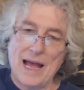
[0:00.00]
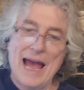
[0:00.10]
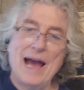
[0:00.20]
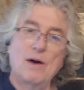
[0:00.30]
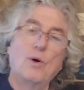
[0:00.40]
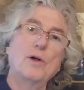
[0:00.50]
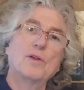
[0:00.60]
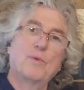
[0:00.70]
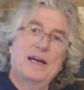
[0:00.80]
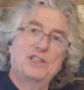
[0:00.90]
All
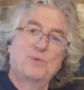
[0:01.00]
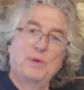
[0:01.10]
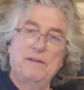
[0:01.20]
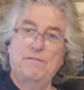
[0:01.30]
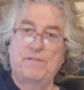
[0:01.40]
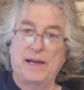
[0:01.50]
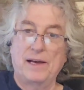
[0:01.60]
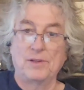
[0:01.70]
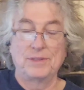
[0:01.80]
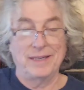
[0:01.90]
the ways we
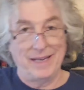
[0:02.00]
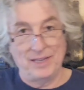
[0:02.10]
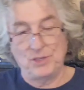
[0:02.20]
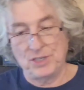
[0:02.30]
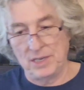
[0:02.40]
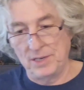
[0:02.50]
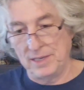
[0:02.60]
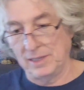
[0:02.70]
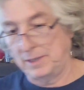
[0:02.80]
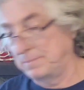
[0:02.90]
failed Ace and
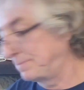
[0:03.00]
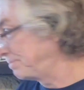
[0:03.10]
Dylan.